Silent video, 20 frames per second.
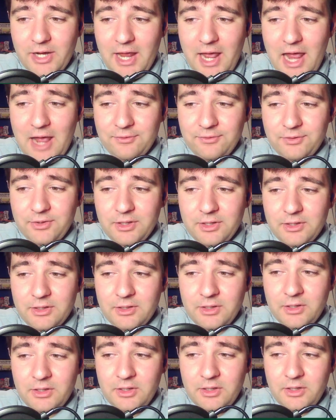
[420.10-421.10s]
to have to
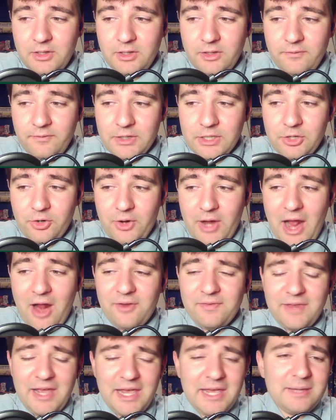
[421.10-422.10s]
figure it out,
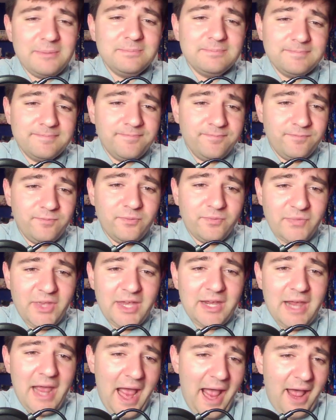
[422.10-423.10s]
and they
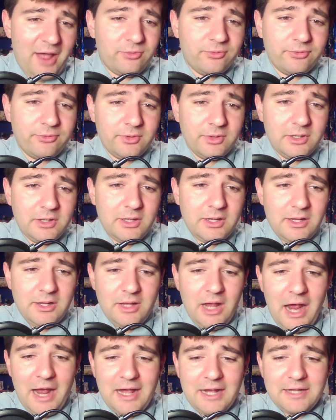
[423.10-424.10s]
they have.
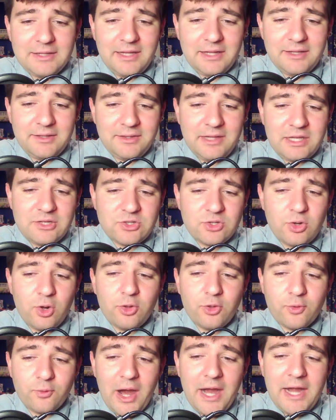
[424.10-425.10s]
I, I, they, they saw
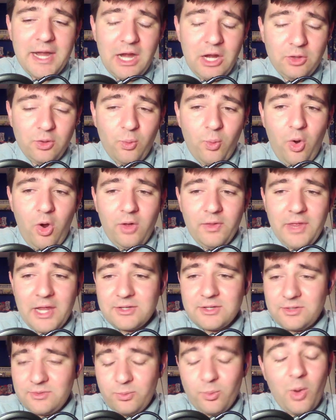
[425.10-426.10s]
the writing on the wall.
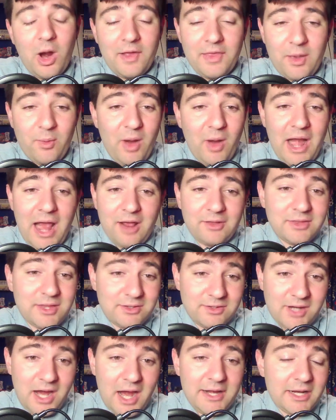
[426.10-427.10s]
That's why they went out and
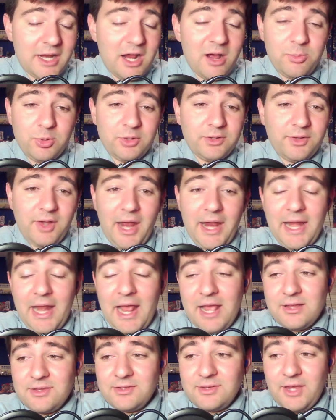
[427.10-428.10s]
signed a couple of tight
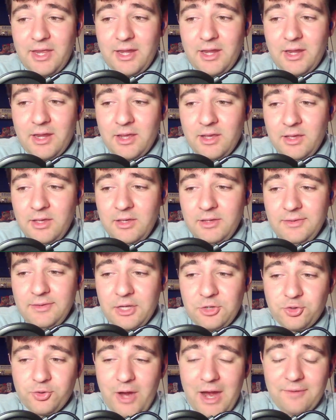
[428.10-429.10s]
ends and they
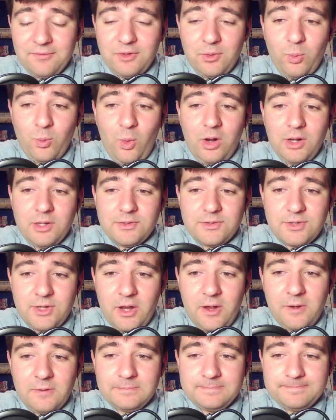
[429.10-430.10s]
drafted one.
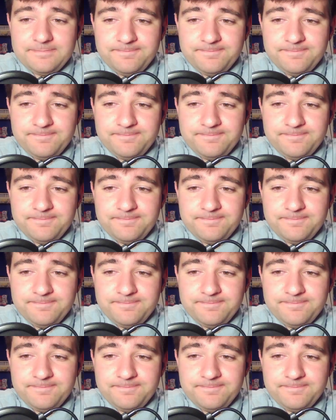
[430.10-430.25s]
So,